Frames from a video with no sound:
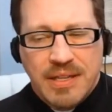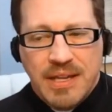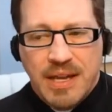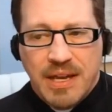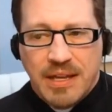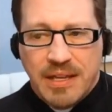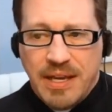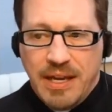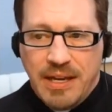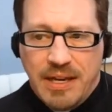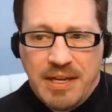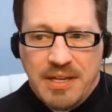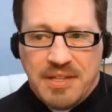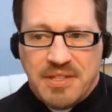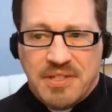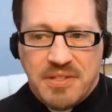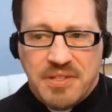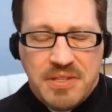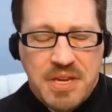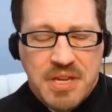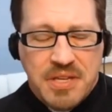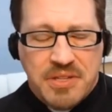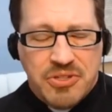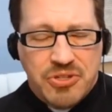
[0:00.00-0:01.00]
Again,
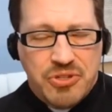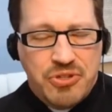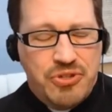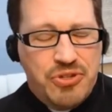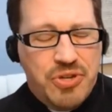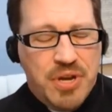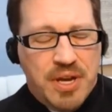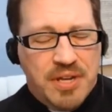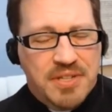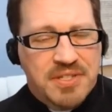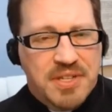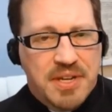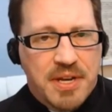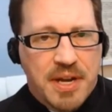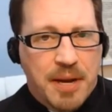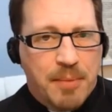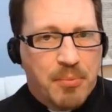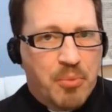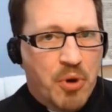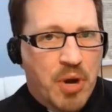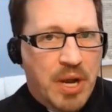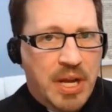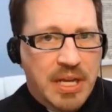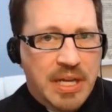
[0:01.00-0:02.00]
it's just an
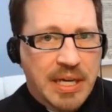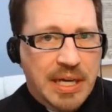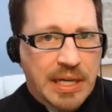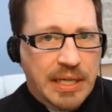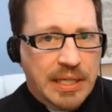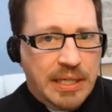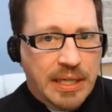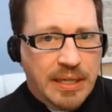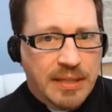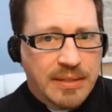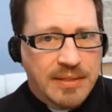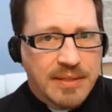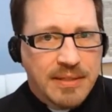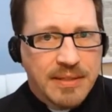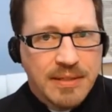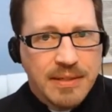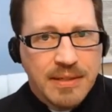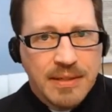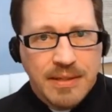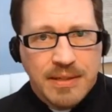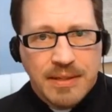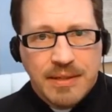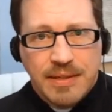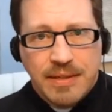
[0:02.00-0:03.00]
upright conduct,
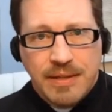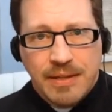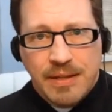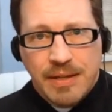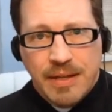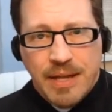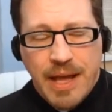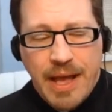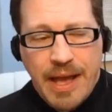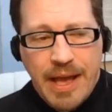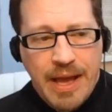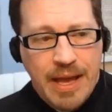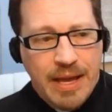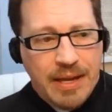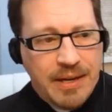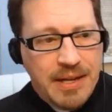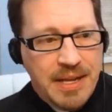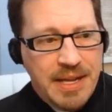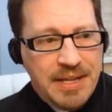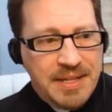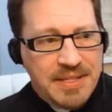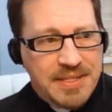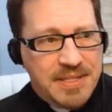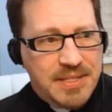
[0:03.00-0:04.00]
and
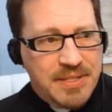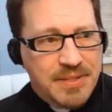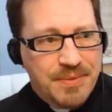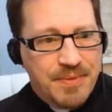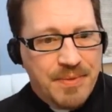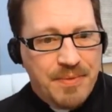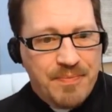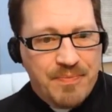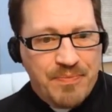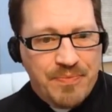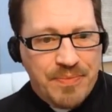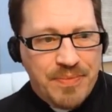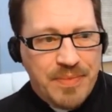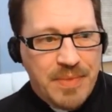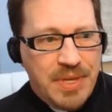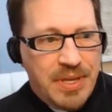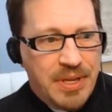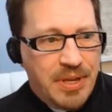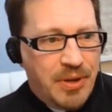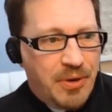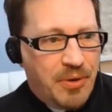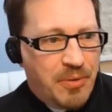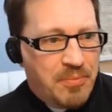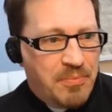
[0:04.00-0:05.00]
it's,
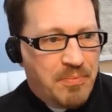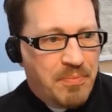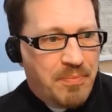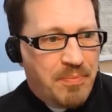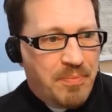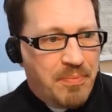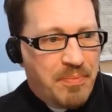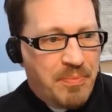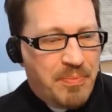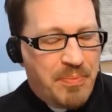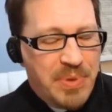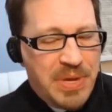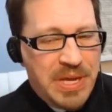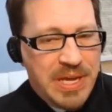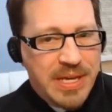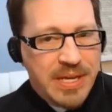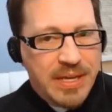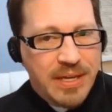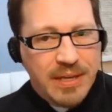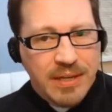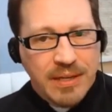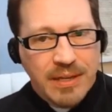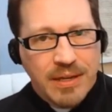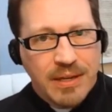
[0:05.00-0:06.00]
you know,
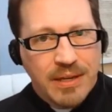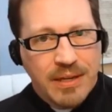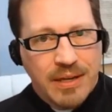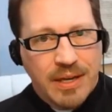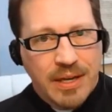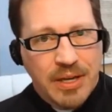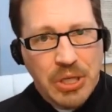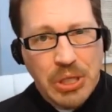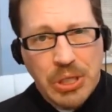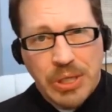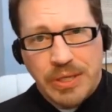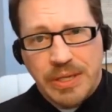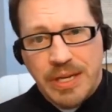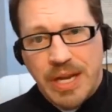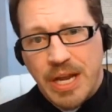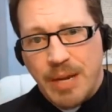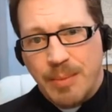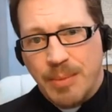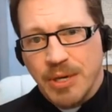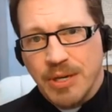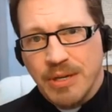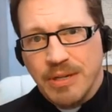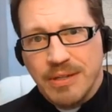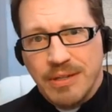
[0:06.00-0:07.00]
being a good
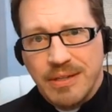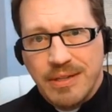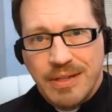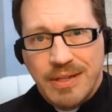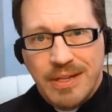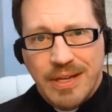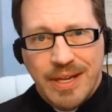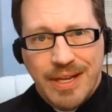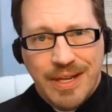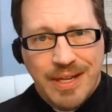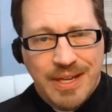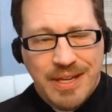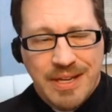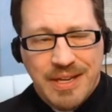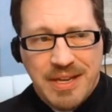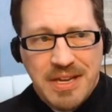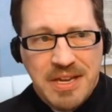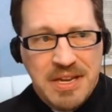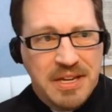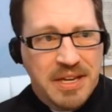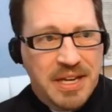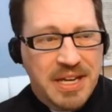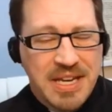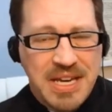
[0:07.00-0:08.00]
neighbor
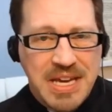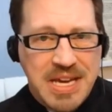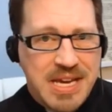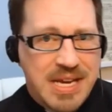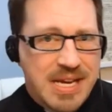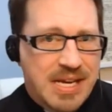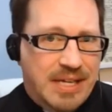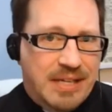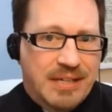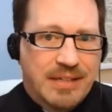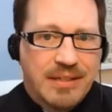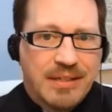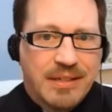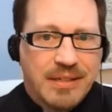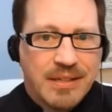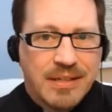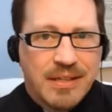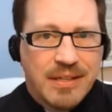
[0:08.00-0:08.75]
in a can.